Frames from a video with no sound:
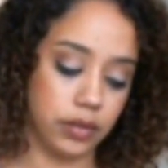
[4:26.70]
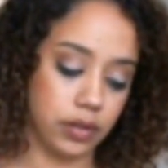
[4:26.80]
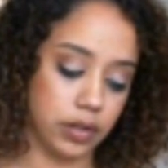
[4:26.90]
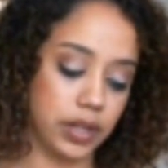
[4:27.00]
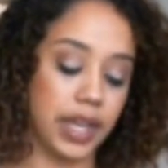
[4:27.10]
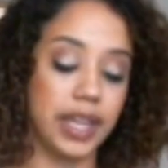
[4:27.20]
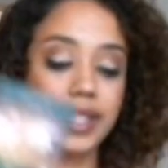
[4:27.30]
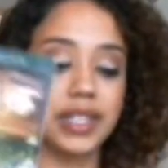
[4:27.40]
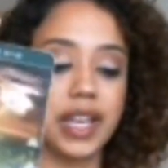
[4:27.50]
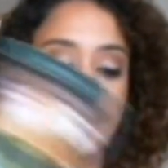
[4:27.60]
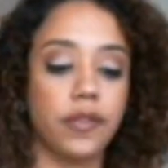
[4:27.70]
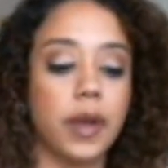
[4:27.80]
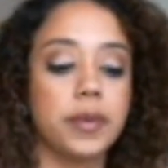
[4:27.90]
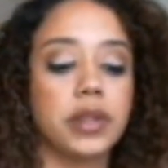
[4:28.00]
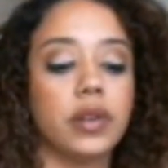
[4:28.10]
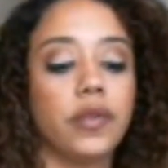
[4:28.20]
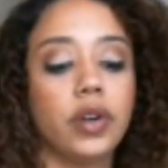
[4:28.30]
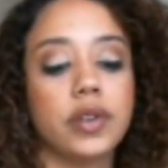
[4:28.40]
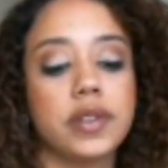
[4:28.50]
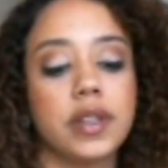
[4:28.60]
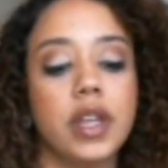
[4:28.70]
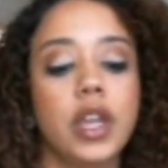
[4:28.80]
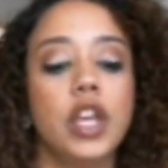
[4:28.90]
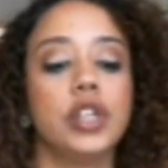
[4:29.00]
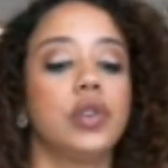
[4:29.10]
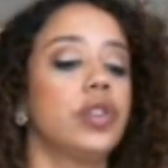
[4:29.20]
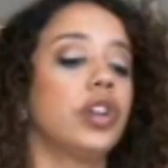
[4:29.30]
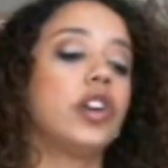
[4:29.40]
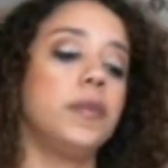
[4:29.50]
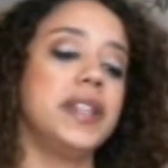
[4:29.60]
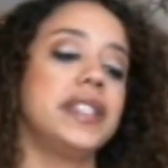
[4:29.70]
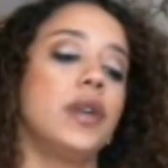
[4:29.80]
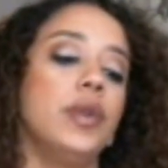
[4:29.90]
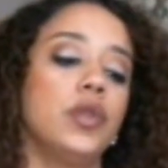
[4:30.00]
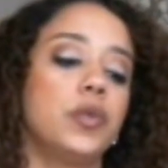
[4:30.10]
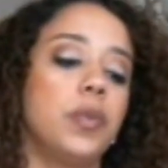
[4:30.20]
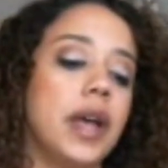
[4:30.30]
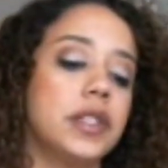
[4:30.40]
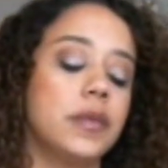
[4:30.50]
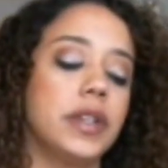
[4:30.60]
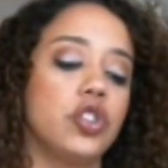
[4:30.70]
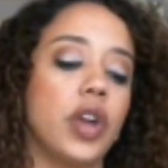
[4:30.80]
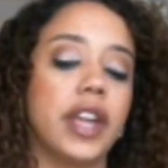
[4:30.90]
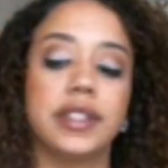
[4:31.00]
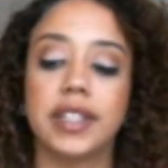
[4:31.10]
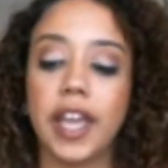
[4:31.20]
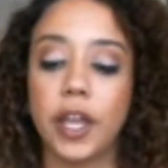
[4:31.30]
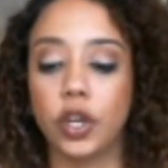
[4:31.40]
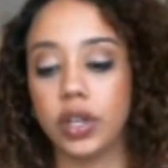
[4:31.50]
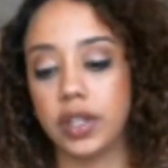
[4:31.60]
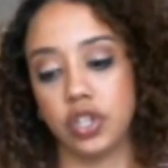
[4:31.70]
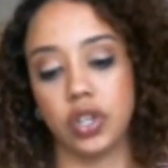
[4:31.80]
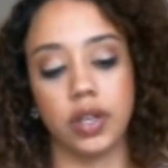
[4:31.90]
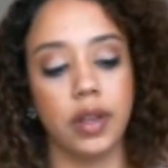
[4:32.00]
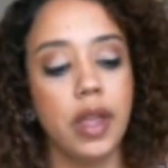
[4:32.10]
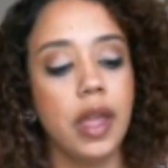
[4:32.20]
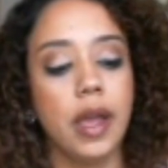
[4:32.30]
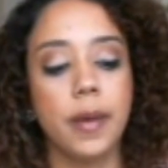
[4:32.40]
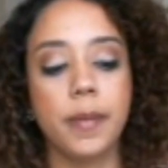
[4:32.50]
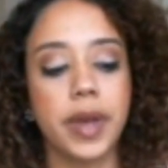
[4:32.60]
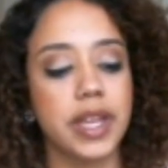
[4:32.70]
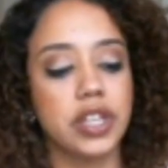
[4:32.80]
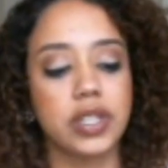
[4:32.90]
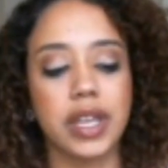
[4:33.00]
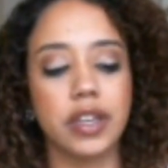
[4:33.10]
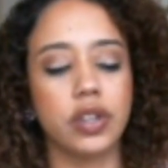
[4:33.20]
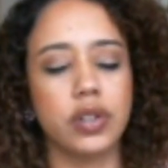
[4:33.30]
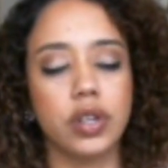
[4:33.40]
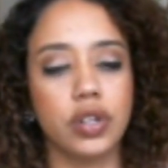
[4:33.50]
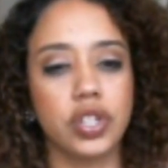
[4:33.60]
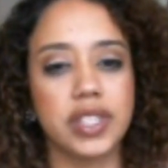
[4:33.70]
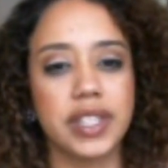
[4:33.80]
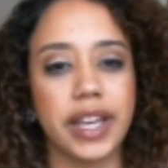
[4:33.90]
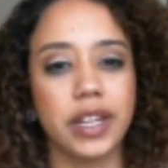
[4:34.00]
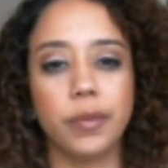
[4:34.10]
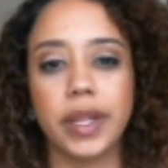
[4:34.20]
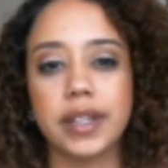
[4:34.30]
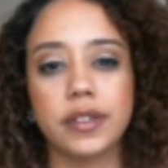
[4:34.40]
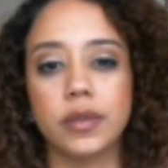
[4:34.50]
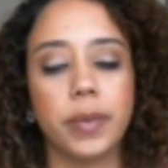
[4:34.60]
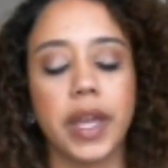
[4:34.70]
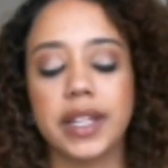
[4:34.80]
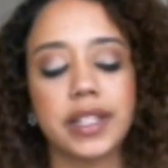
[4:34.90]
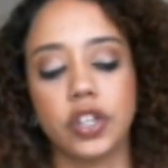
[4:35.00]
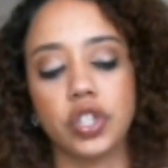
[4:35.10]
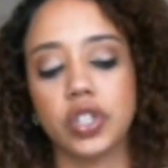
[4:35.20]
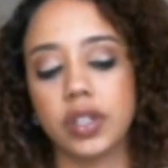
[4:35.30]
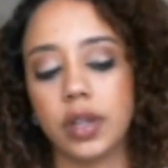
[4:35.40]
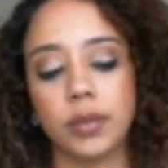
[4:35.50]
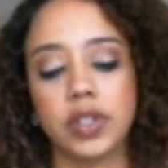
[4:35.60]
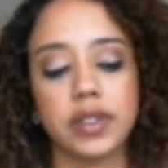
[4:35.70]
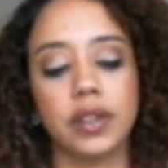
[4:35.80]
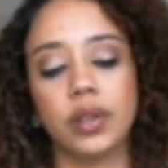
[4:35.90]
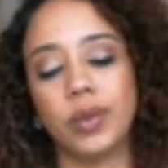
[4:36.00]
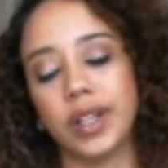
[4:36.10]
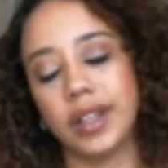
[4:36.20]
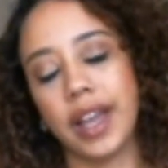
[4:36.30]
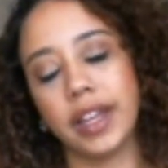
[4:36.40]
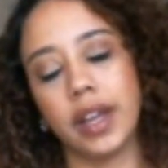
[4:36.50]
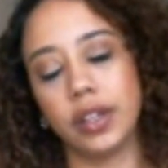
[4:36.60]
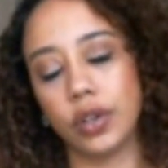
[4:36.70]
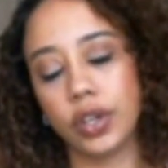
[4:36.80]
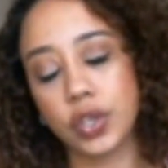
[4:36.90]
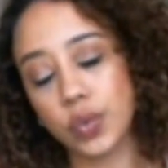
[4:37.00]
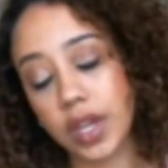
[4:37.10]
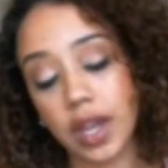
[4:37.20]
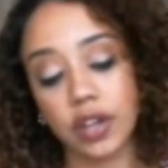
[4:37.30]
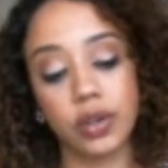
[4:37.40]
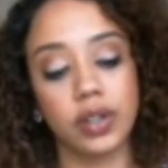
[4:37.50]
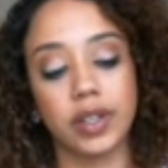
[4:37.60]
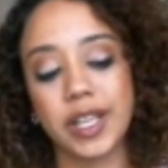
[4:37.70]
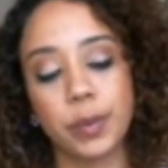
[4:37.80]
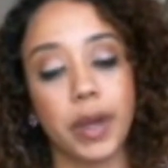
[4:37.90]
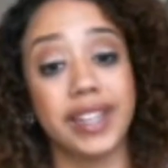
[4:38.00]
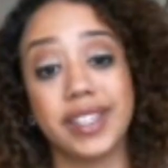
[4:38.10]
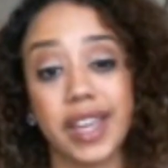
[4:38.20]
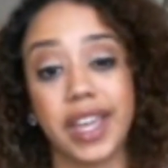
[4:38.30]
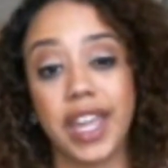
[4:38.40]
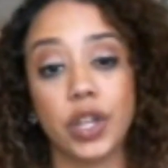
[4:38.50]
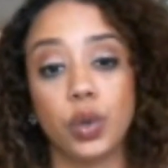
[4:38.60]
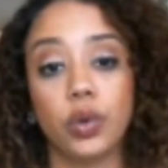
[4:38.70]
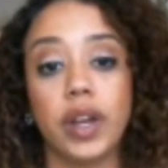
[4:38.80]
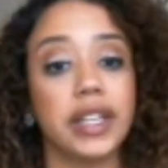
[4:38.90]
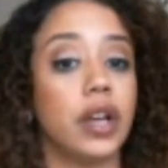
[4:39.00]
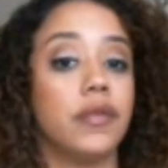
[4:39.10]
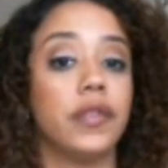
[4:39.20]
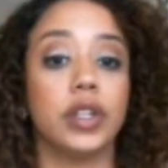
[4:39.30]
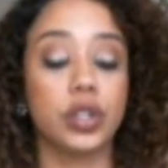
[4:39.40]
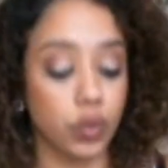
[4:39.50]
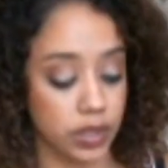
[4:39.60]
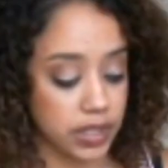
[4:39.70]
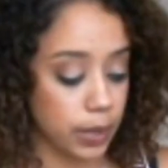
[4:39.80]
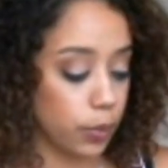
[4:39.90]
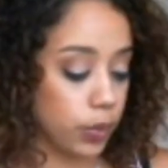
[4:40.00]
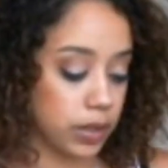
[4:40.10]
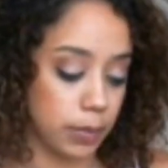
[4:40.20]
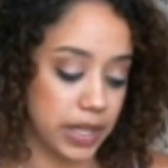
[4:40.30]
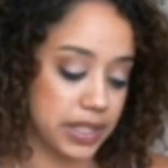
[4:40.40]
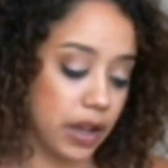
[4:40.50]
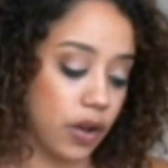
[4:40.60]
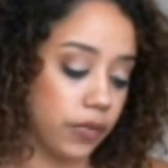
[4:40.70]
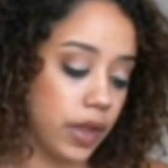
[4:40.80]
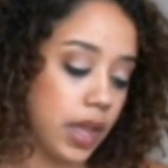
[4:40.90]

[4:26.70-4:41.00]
Okay, Ten of Cups in the reverse. So there could be someone who's possibly trying to get your attention. But it's like you're just not in a place to pay attention to them. You're just like, you know what? I know you're sweet. I know you're nice. But I can't do it right now. I'm feeling too unstable within myself.